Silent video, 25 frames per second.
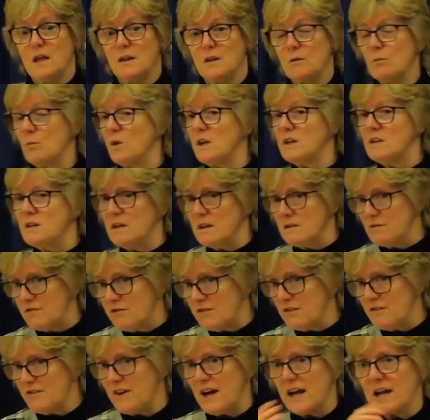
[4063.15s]
that we did
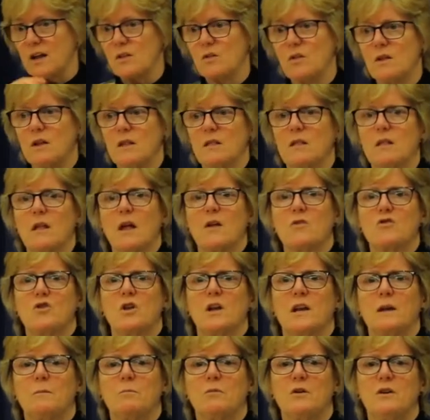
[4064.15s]
for vaccines
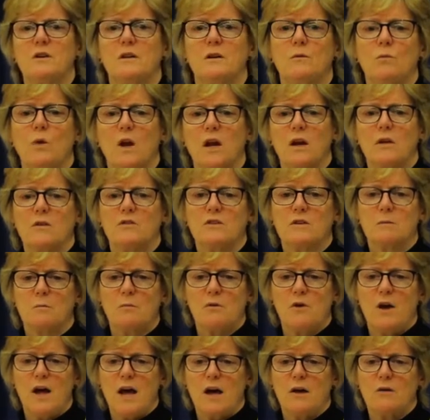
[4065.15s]
actually pretty well under
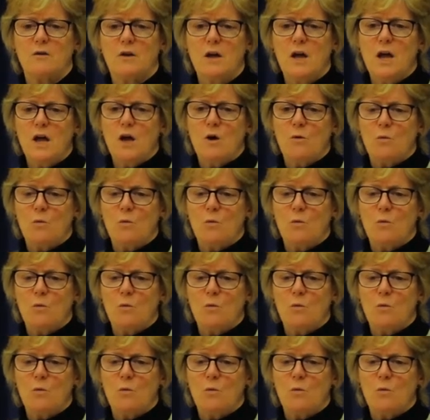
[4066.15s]
Brown,